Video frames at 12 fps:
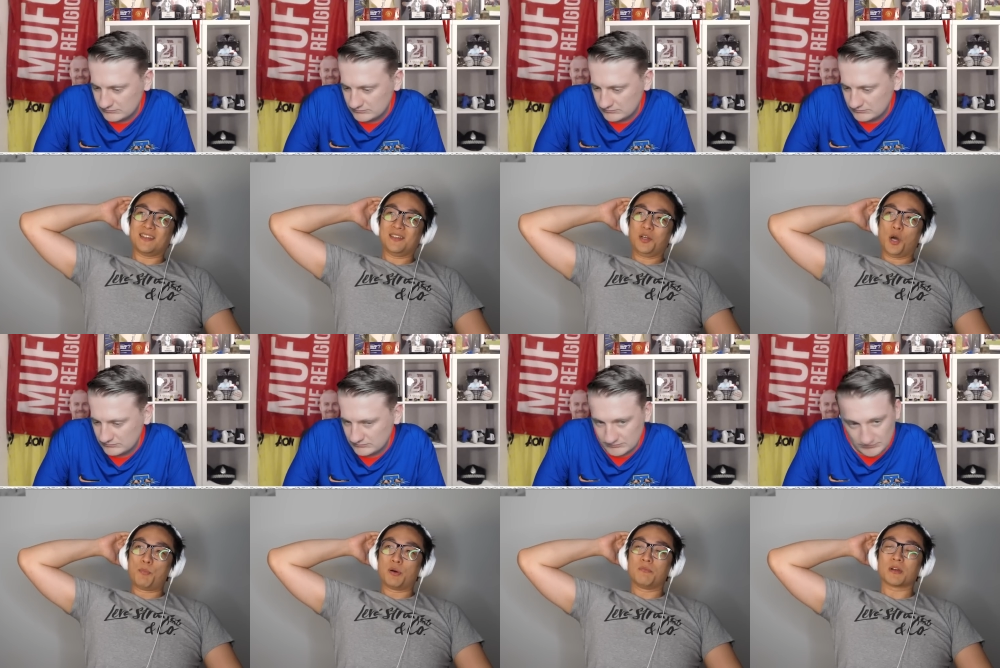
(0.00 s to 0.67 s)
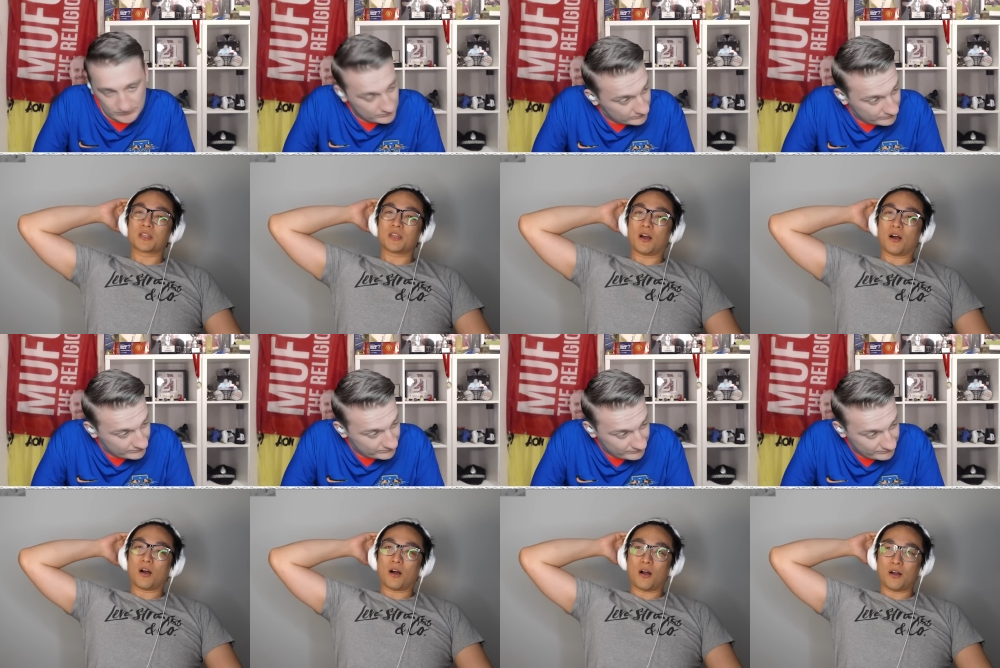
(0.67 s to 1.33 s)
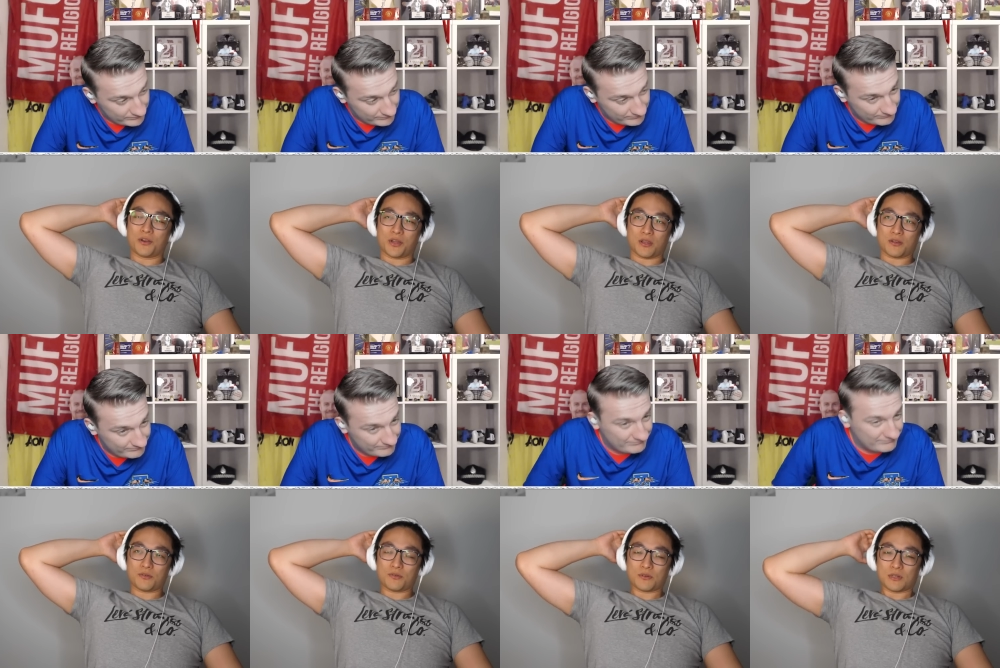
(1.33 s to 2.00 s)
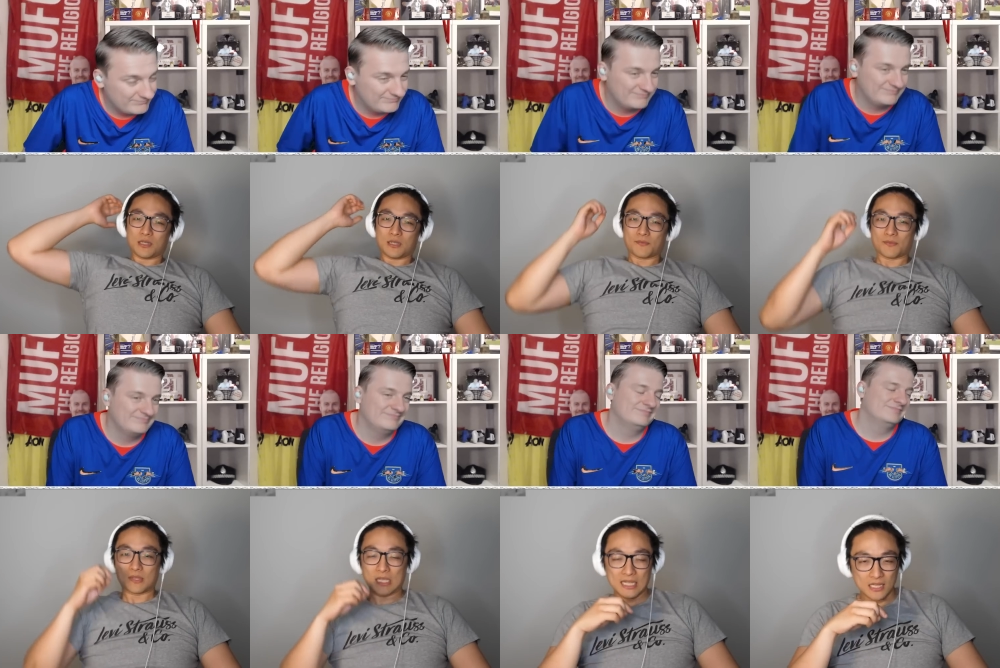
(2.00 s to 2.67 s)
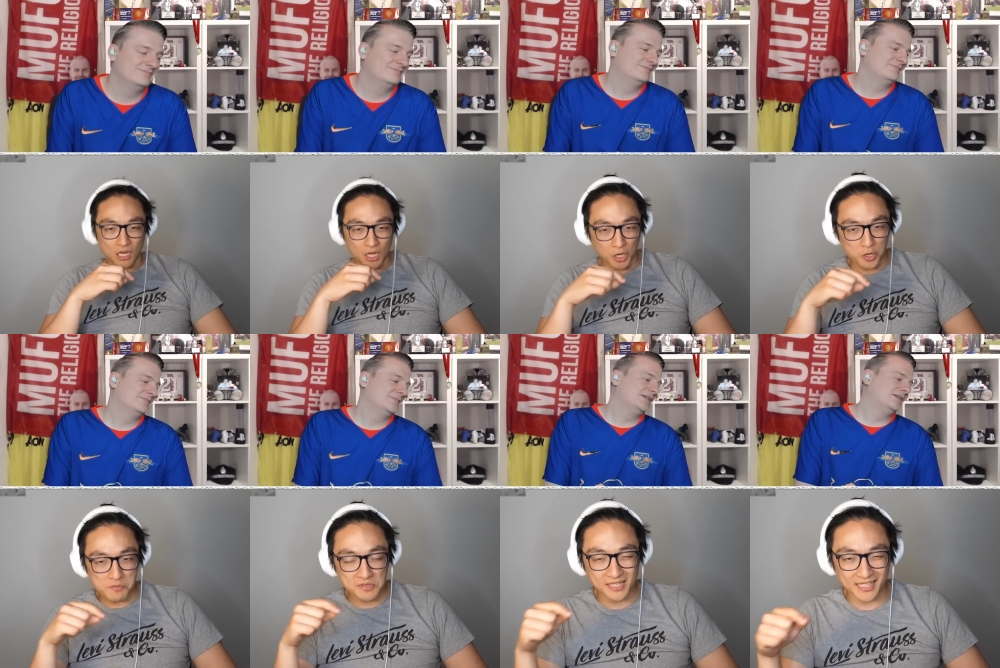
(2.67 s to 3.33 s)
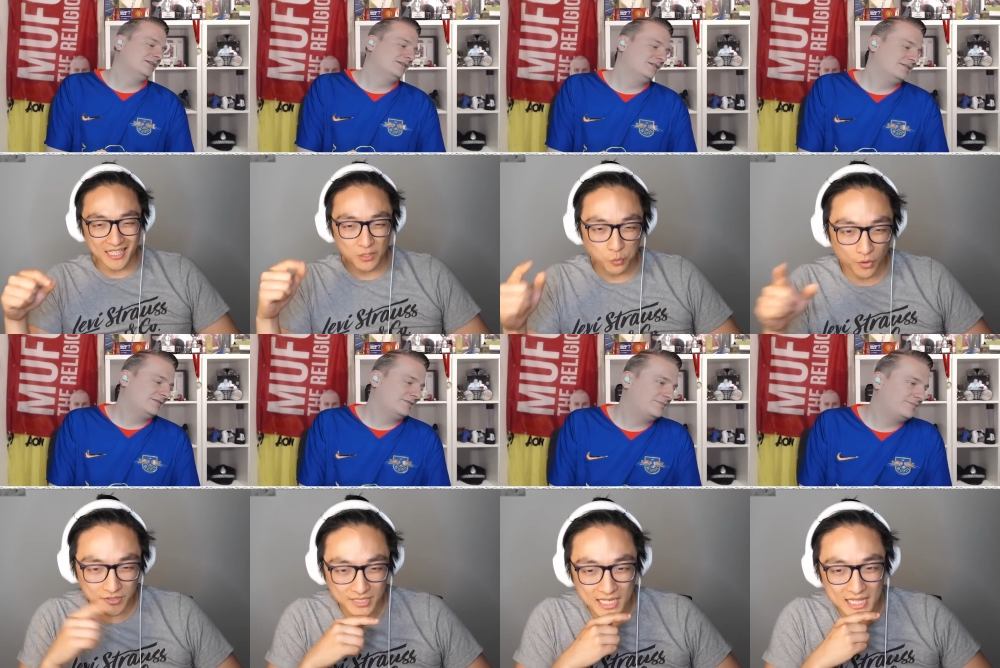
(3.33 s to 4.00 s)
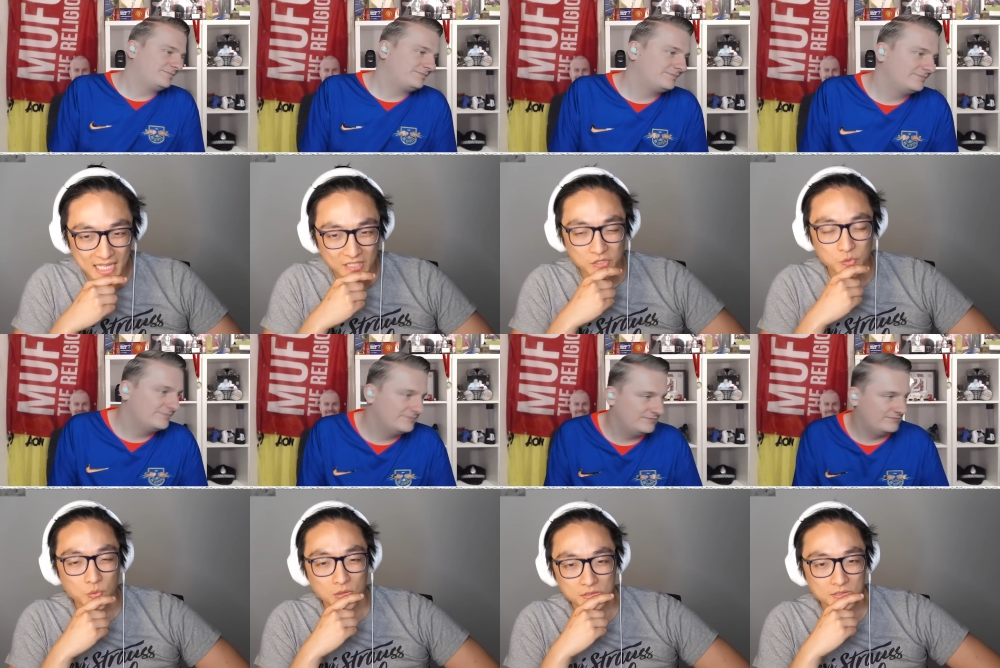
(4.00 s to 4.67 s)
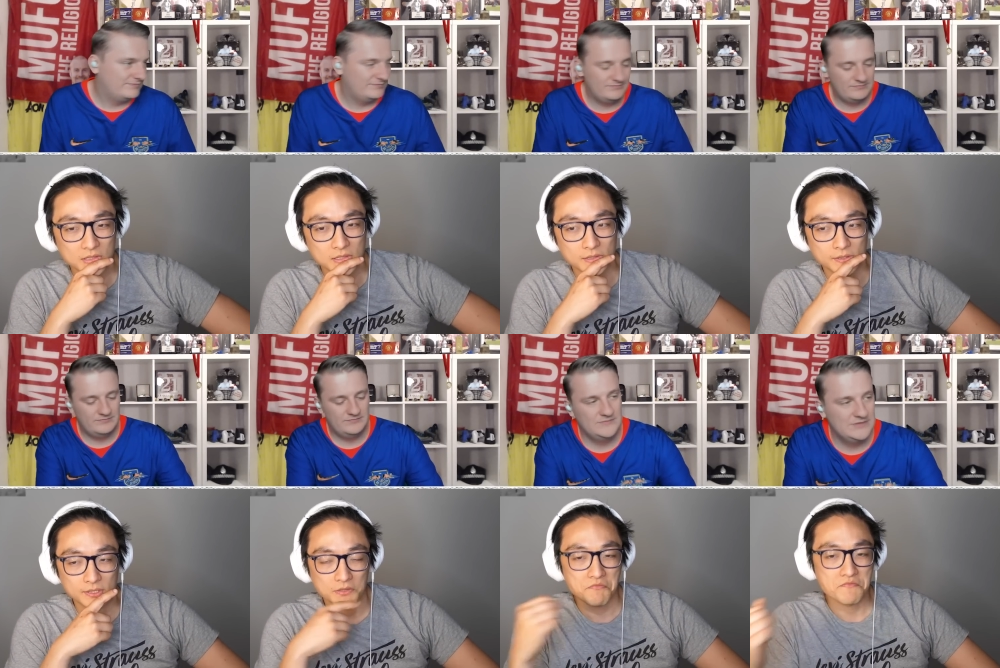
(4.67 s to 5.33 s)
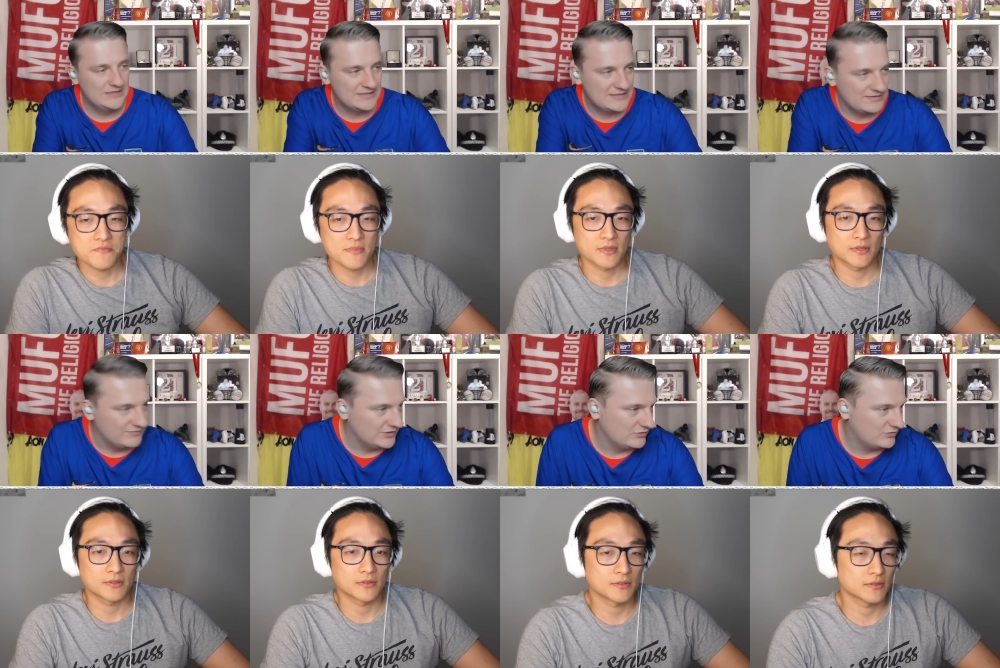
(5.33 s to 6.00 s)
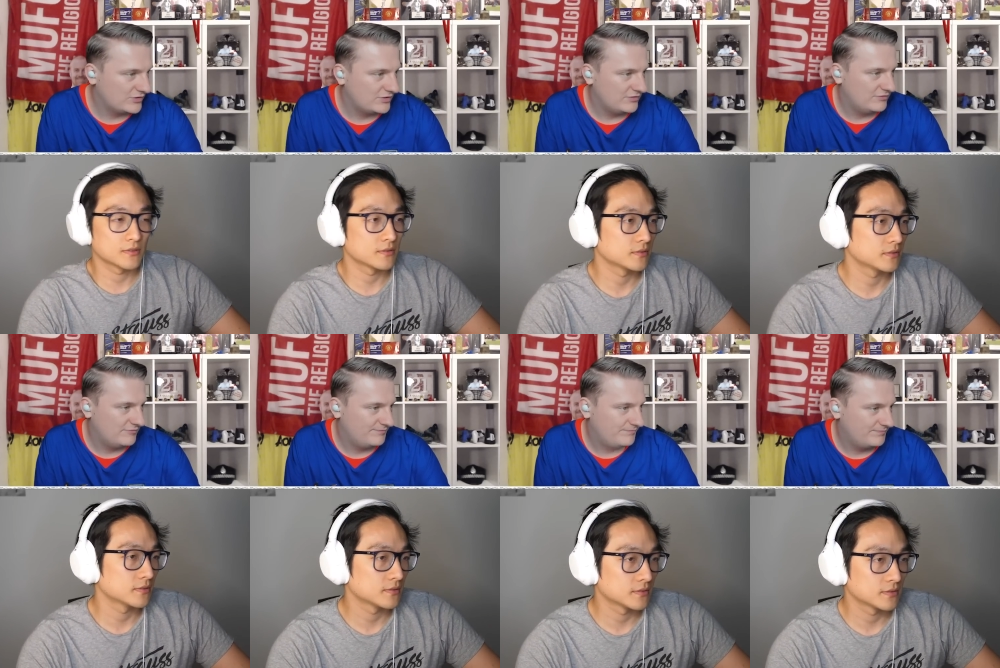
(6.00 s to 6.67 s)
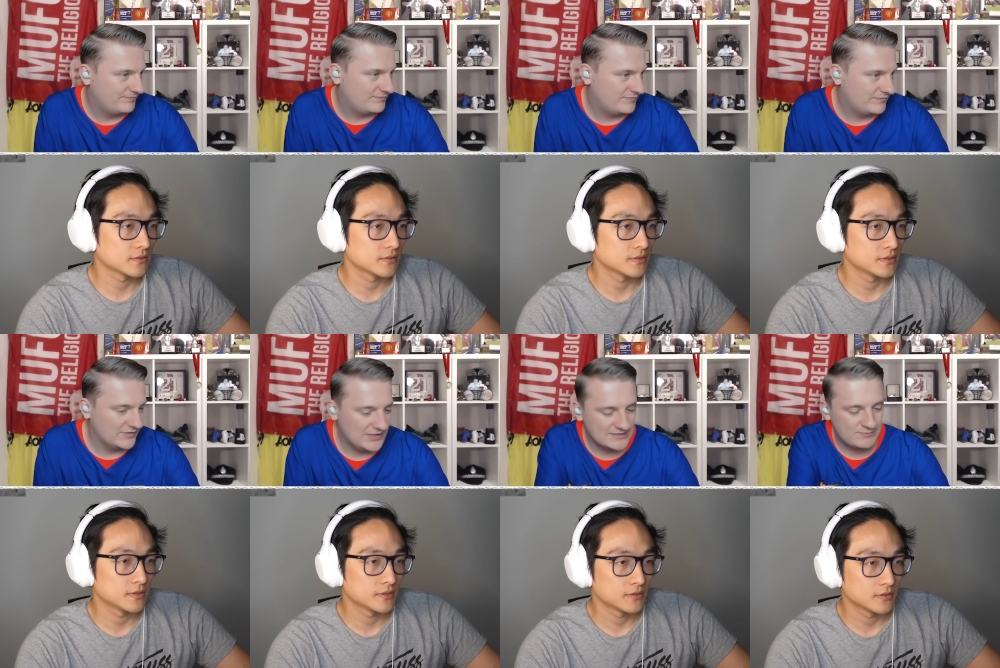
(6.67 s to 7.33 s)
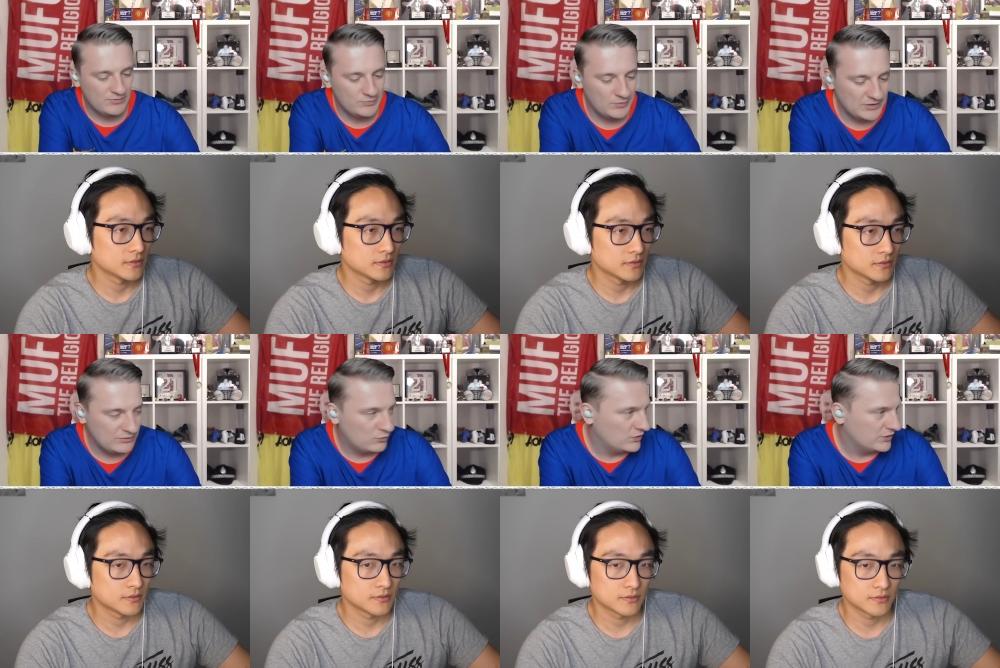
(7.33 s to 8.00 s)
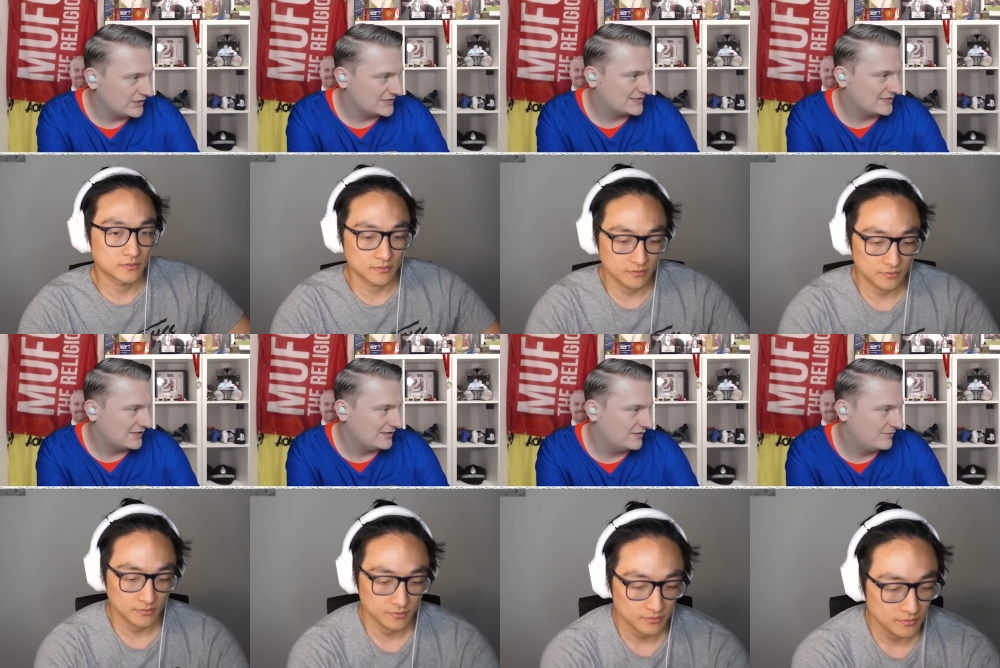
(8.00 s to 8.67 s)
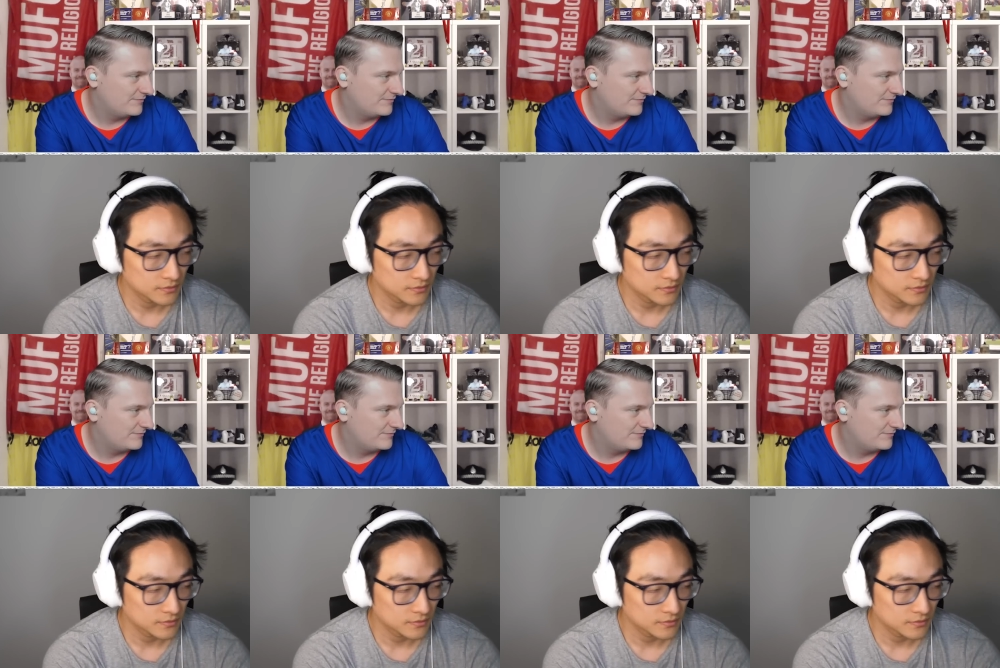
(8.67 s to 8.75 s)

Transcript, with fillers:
Speaker 1: Upamecano in the hopes that he was in that squad.
Speaker 2: Let's have a look. That's probably the one I'd say.